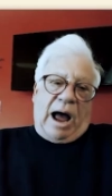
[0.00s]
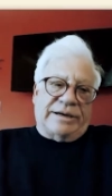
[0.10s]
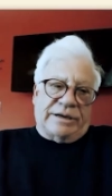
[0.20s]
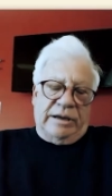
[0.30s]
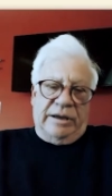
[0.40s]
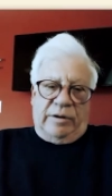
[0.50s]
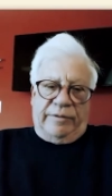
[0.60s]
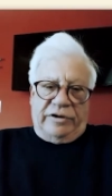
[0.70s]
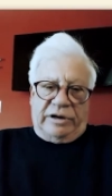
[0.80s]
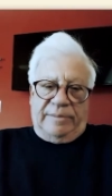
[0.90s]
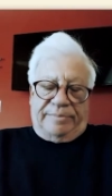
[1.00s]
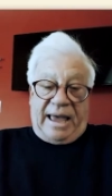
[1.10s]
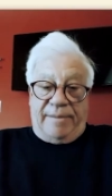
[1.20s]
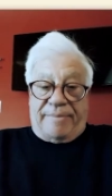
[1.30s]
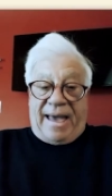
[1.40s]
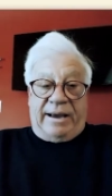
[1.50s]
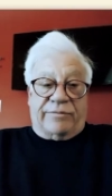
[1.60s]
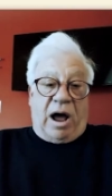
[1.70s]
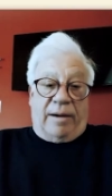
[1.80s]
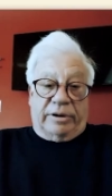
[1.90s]
don't, if you're going to play a bank
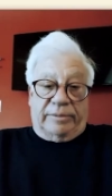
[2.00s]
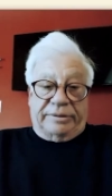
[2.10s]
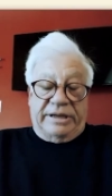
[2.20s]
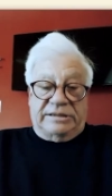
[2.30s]
robber, please